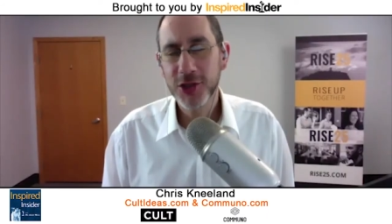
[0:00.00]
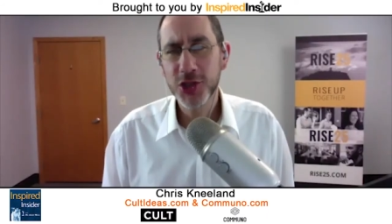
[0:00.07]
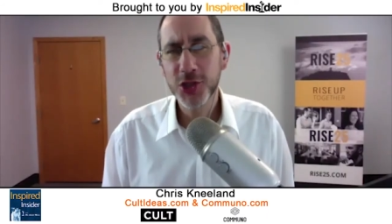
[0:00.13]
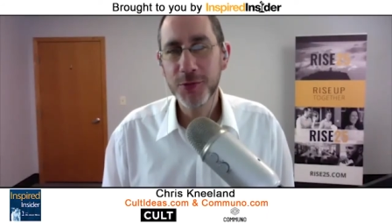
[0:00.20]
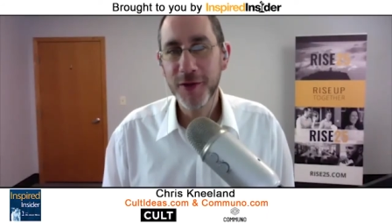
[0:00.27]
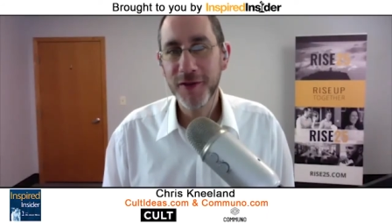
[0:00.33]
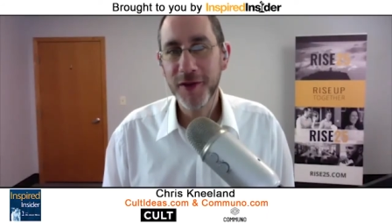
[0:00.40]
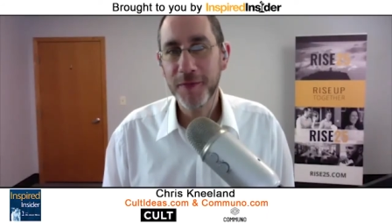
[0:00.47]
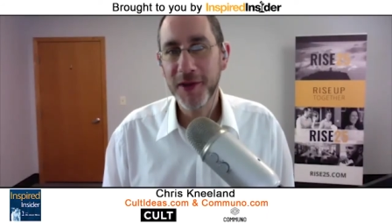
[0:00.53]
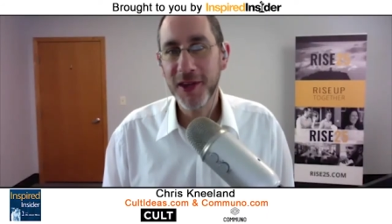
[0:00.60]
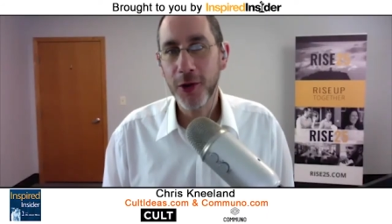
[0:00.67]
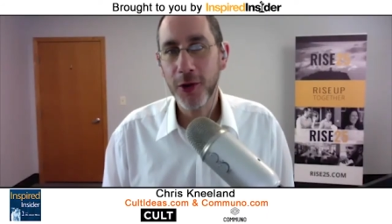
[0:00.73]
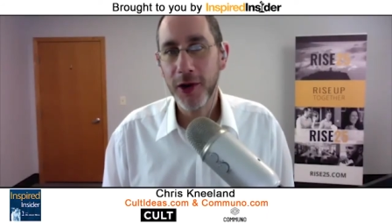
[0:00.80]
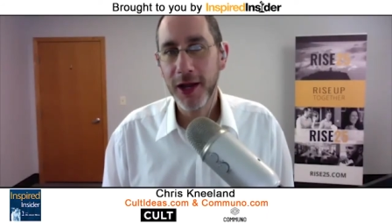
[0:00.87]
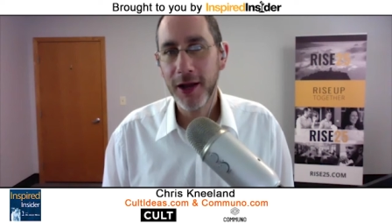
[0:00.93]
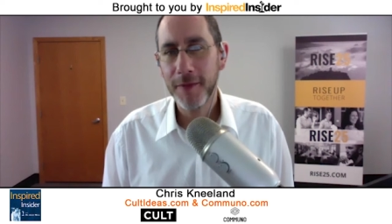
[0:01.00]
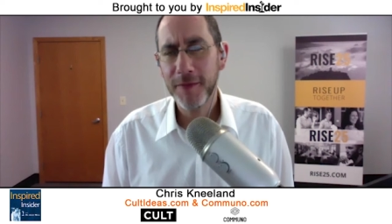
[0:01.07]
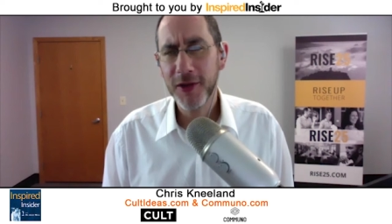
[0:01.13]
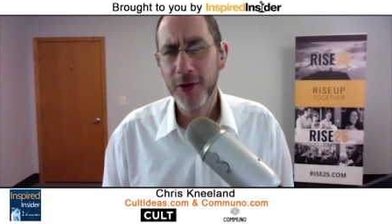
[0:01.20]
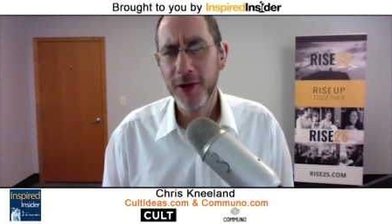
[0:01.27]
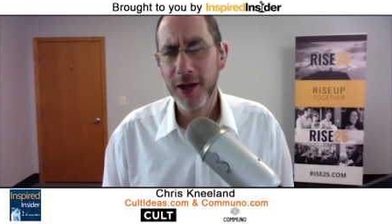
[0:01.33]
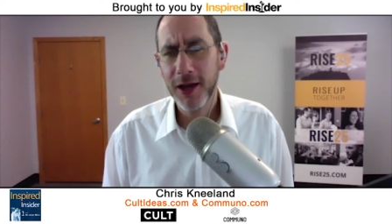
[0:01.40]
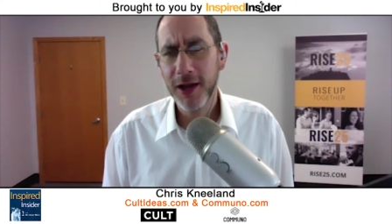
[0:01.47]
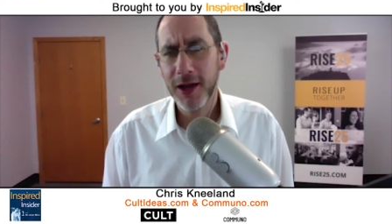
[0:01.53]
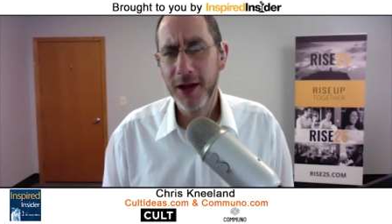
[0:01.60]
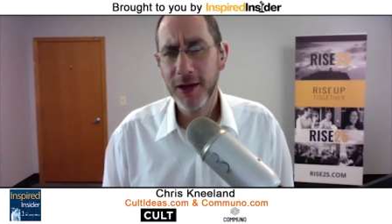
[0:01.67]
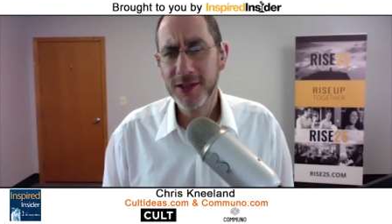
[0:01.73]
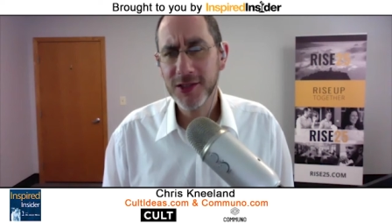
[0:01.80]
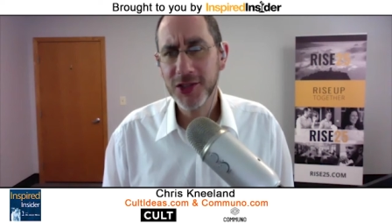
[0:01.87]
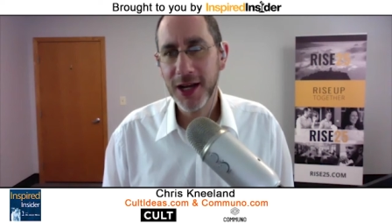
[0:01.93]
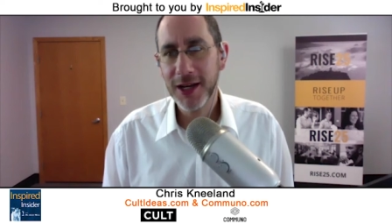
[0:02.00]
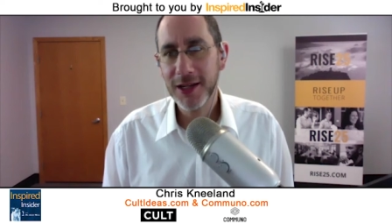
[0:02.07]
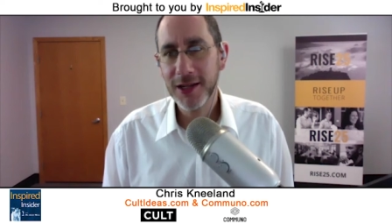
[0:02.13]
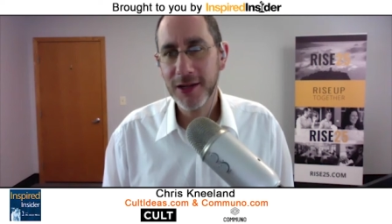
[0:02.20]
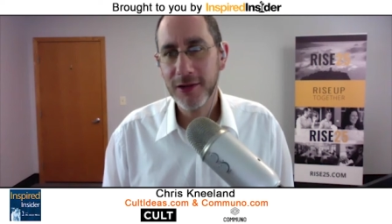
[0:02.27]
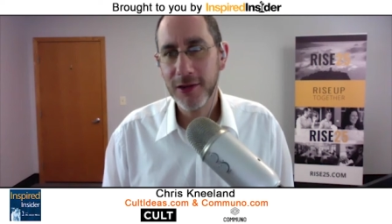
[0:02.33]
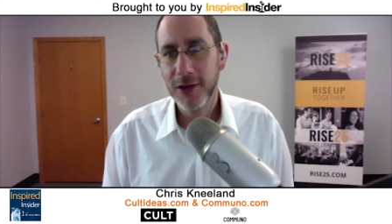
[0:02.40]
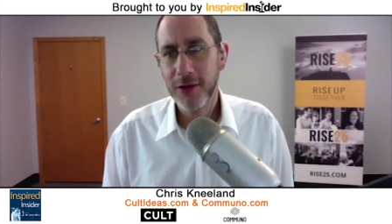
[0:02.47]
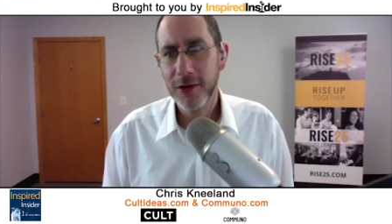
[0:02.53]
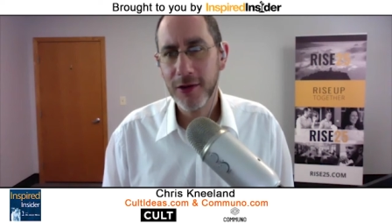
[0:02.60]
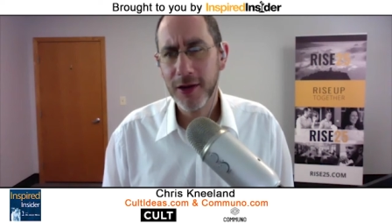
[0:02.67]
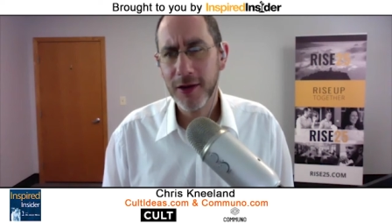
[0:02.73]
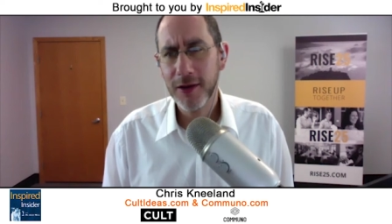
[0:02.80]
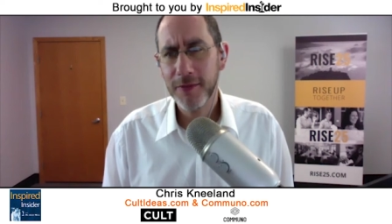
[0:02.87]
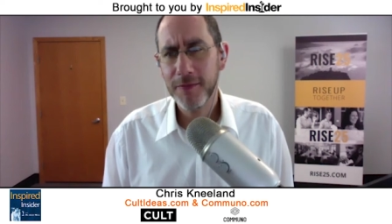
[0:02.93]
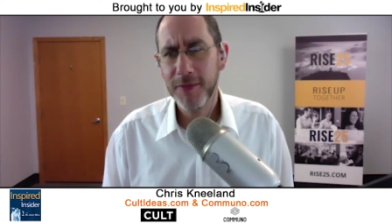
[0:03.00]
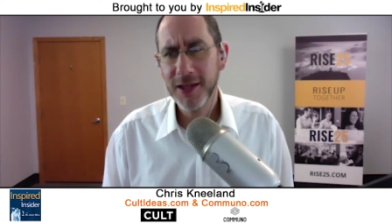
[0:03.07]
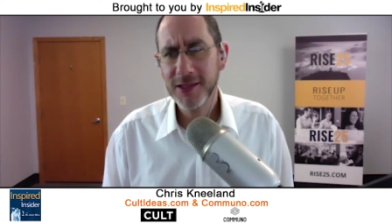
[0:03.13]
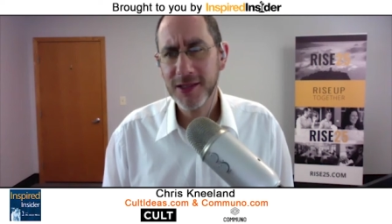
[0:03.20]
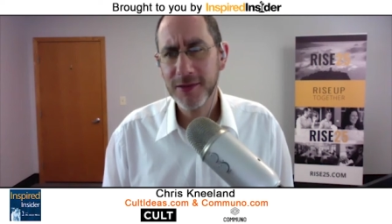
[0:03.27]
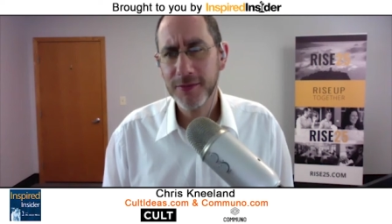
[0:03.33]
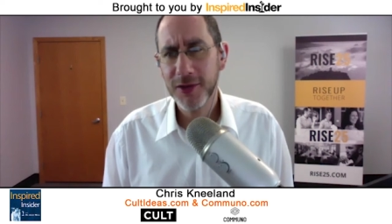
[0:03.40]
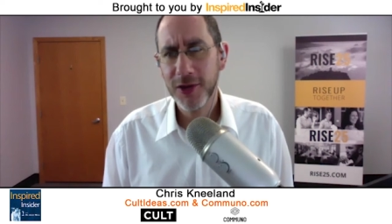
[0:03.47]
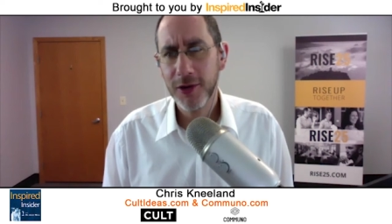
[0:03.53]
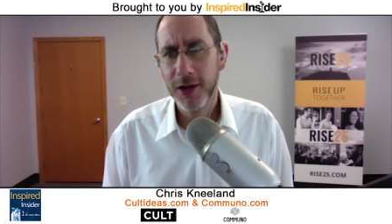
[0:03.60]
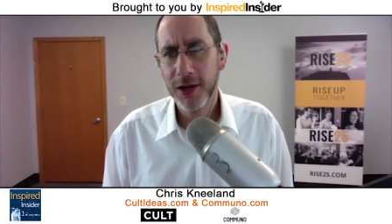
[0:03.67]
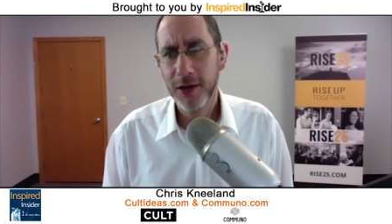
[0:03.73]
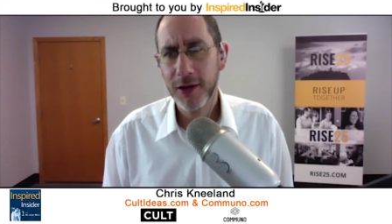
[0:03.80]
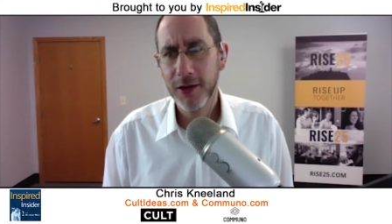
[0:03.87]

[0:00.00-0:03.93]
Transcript: did you move to Peoria? Peoria, is John Deere based in Peoria?